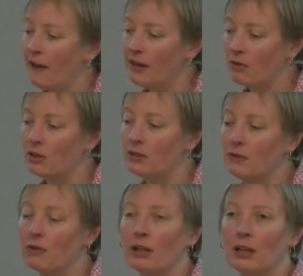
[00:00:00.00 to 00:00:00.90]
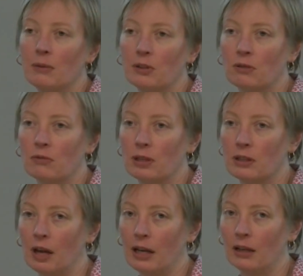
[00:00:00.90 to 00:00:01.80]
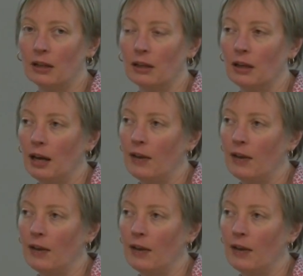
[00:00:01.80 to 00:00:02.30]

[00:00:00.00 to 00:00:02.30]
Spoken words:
There is very limited recycling,